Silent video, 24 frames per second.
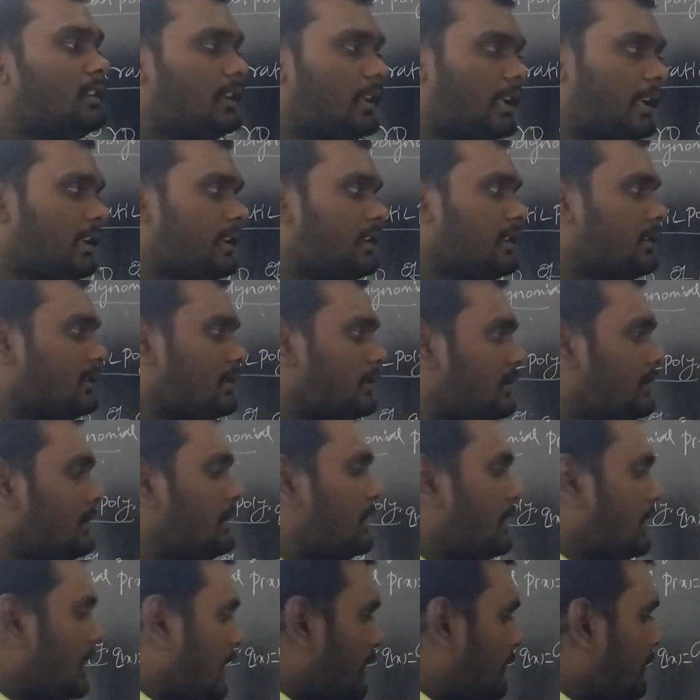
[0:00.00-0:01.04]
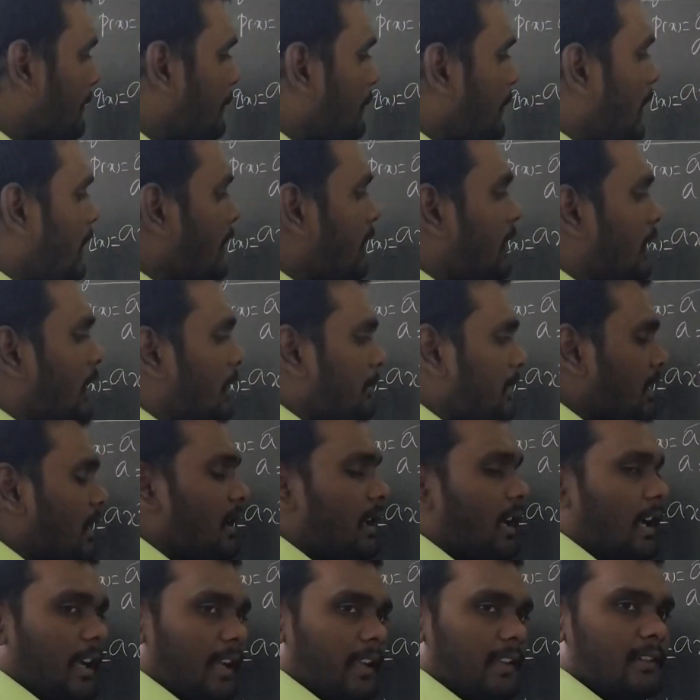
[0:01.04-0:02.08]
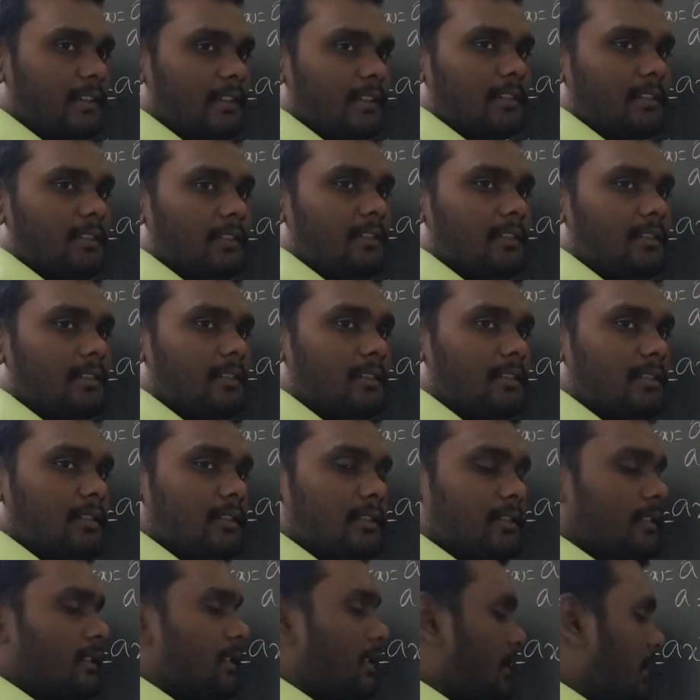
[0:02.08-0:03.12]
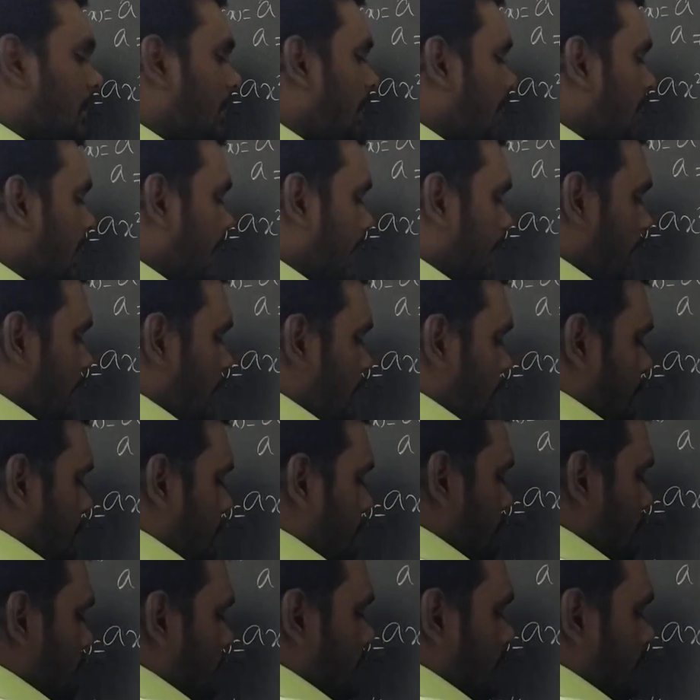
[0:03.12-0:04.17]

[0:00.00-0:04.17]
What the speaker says: Like if a polynomial has degree 2,